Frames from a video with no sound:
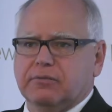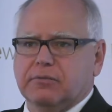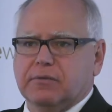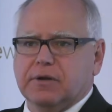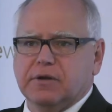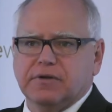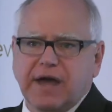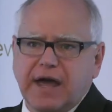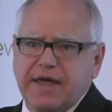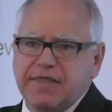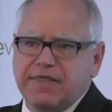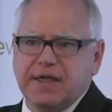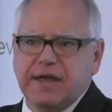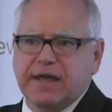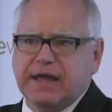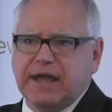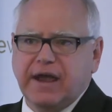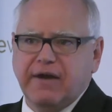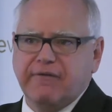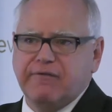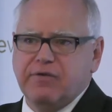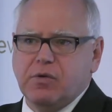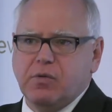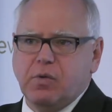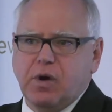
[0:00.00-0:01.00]
Because I think
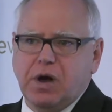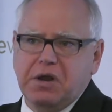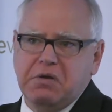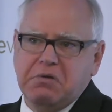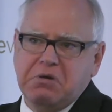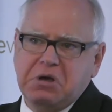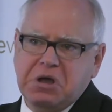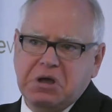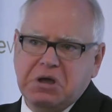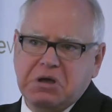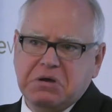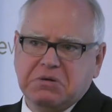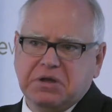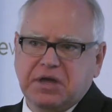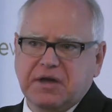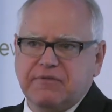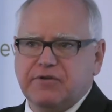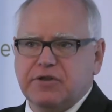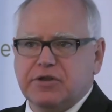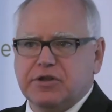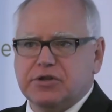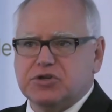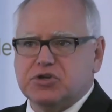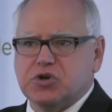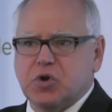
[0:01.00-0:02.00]
everyone,
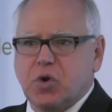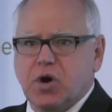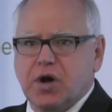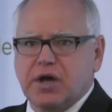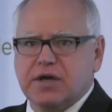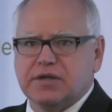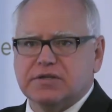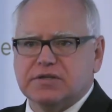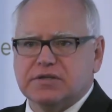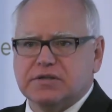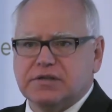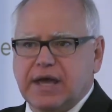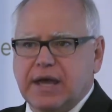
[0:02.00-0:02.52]
given the choice,